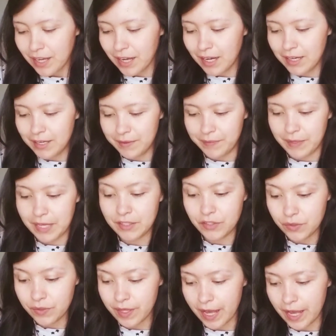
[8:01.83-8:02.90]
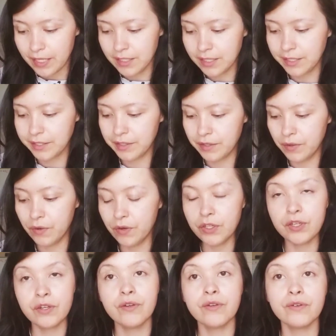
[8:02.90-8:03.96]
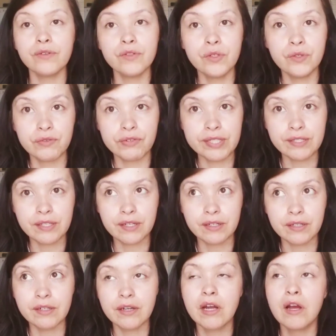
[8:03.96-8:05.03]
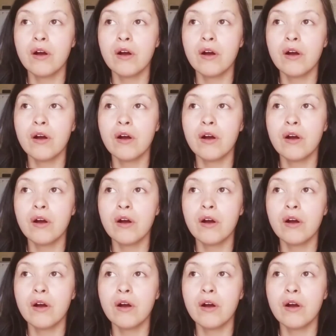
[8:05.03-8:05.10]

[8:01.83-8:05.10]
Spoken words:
And do that, or you can go to a tutoring center,